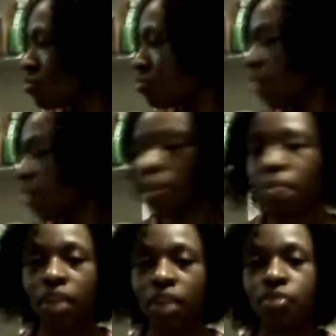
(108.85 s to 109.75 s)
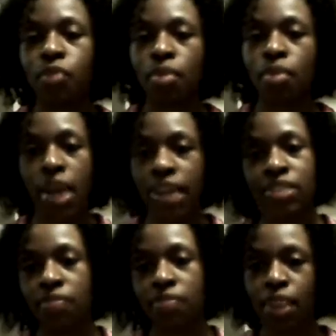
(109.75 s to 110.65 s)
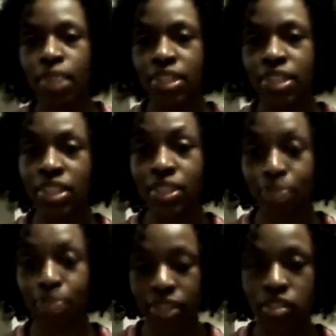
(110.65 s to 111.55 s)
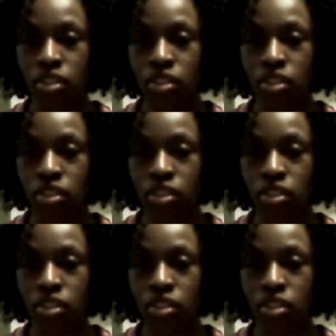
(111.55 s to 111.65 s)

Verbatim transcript: probably about a 4x8 to 5x10 space